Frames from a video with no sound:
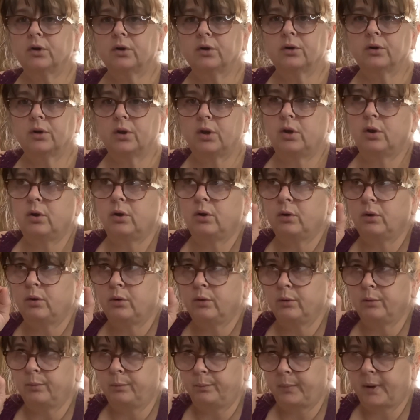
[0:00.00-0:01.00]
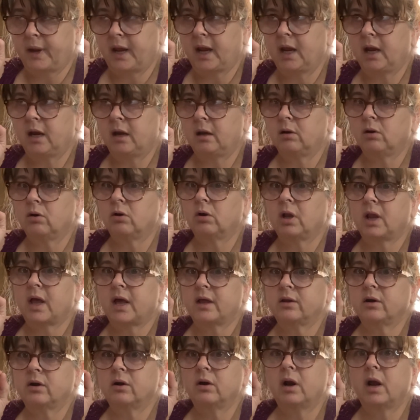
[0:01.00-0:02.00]
you paint your
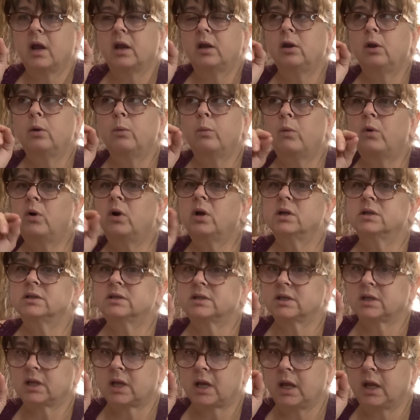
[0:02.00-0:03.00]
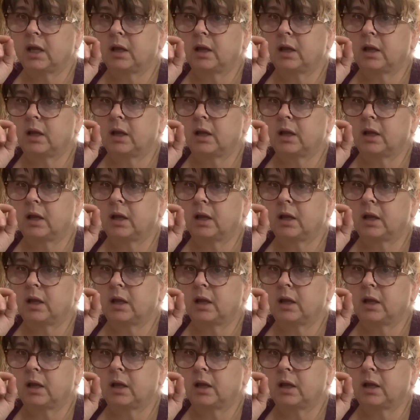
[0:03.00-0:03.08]
leather, and you want to like